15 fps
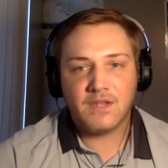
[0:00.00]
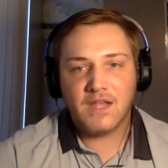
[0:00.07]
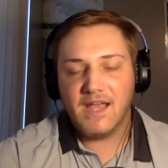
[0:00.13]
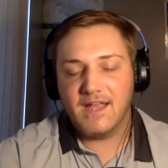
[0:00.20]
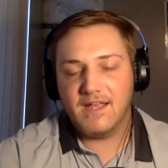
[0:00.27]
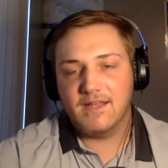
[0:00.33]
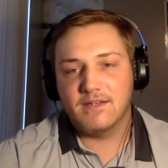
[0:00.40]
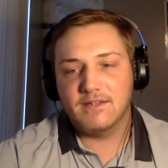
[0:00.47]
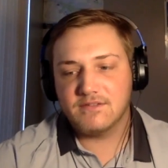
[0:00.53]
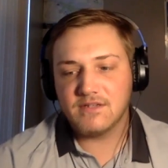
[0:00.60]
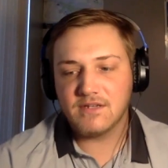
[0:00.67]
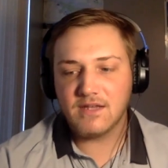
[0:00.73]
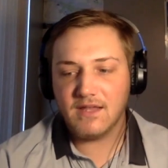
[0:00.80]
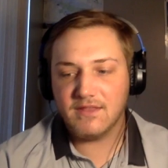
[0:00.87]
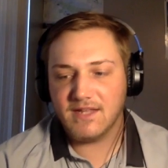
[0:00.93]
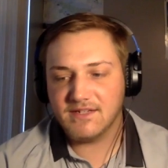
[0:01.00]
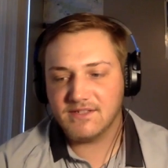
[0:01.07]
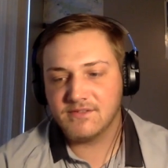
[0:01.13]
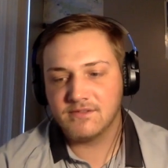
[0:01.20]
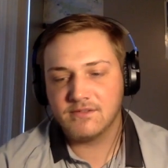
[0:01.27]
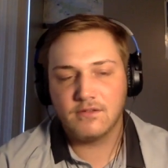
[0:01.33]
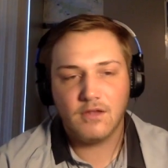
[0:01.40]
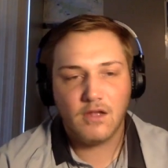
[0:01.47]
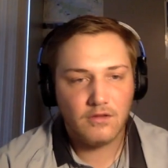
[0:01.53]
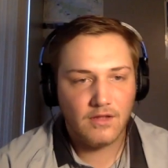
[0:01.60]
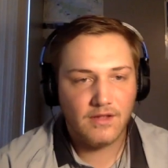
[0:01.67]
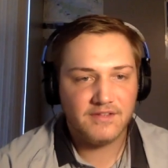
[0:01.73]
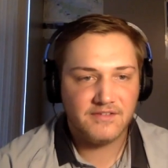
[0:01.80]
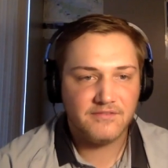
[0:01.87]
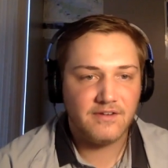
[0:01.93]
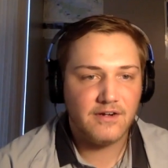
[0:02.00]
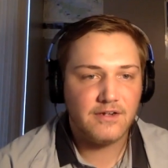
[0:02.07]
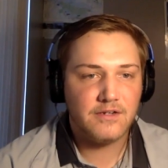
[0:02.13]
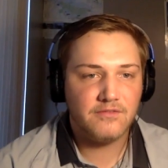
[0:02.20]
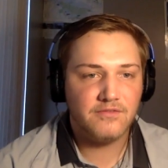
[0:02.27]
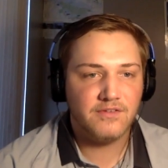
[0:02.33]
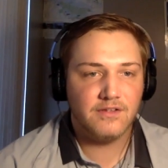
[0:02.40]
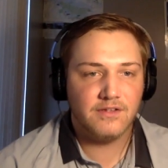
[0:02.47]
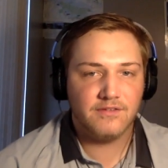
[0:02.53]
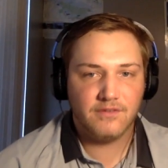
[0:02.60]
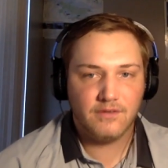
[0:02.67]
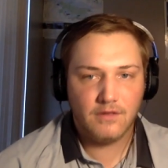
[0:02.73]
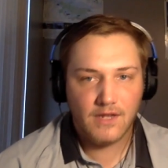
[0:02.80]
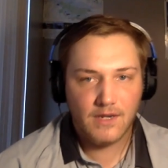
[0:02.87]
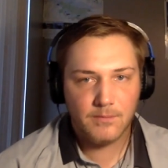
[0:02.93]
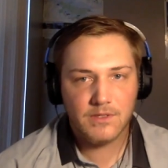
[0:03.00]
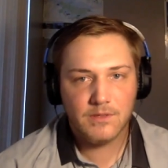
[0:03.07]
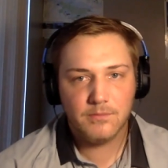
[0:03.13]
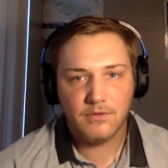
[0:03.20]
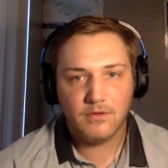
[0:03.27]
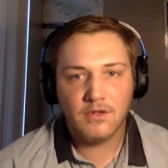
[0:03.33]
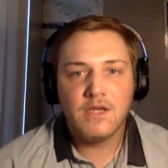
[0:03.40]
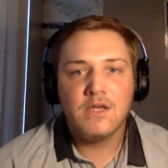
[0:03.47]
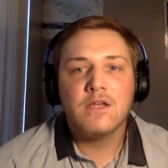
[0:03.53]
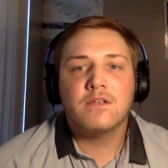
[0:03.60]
And that's a very good feeling for a lot of people.